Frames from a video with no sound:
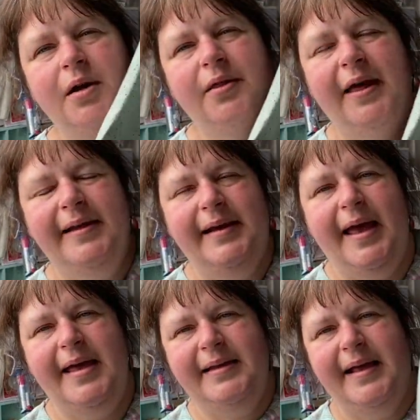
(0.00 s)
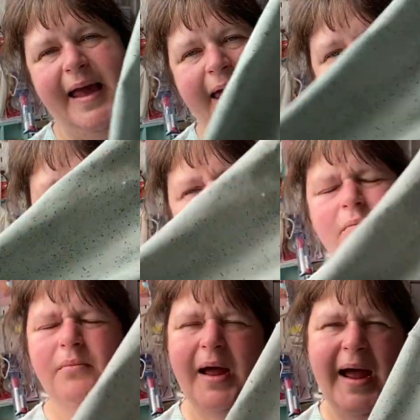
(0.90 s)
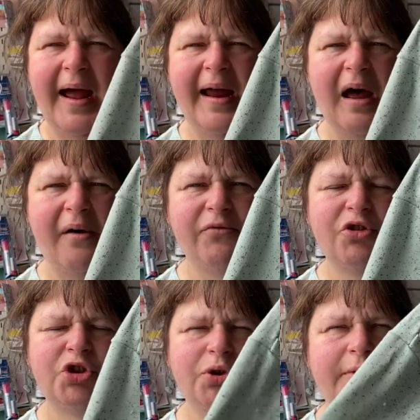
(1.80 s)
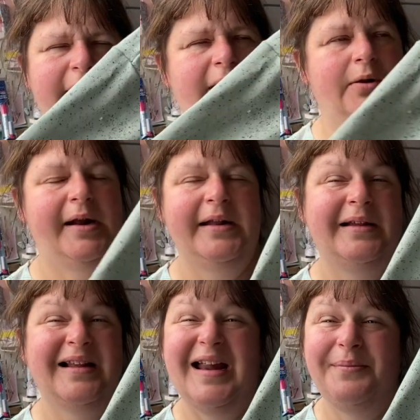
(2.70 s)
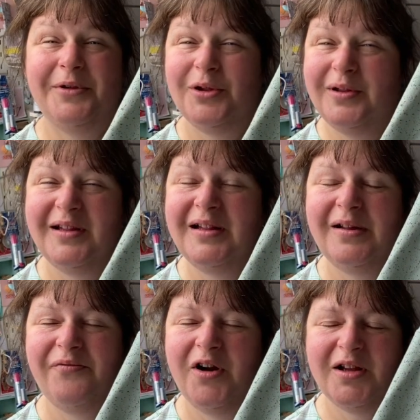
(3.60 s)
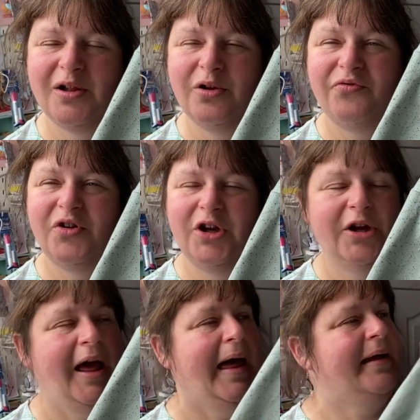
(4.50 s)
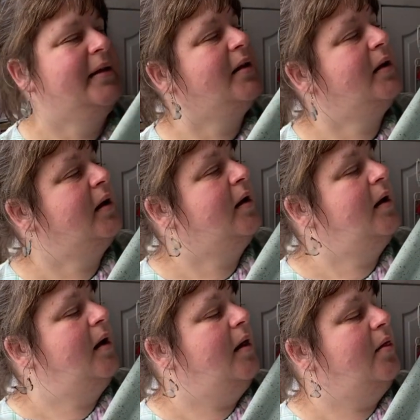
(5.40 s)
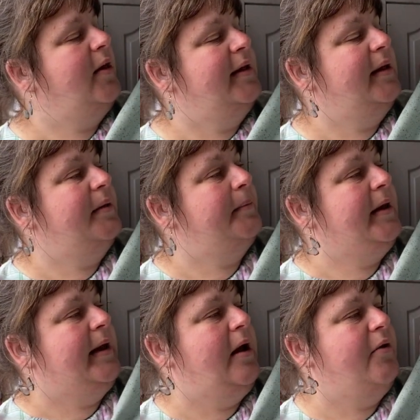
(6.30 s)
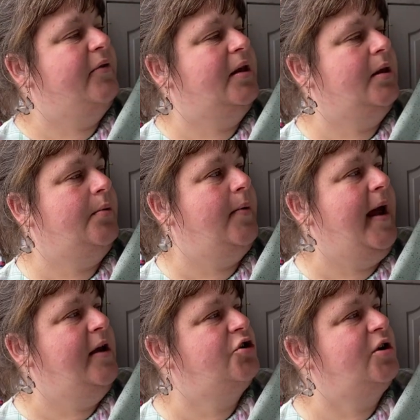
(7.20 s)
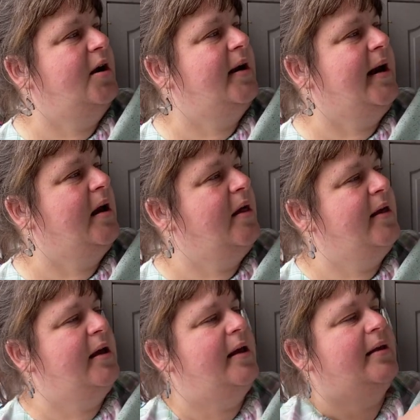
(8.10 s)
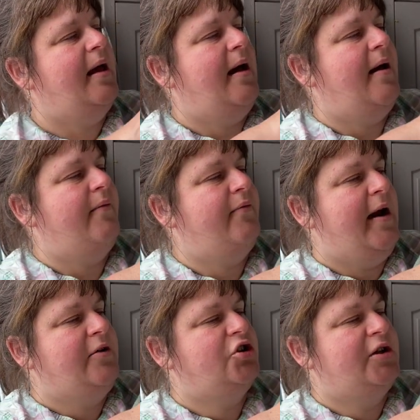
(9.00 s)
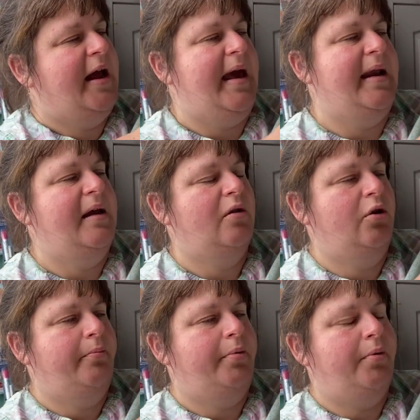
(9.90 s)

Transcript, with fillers: This is um. I haven't shown this on Instagram, so this is a first look for you guys. This is made out of sweatshirting. I think it's a French terry loop.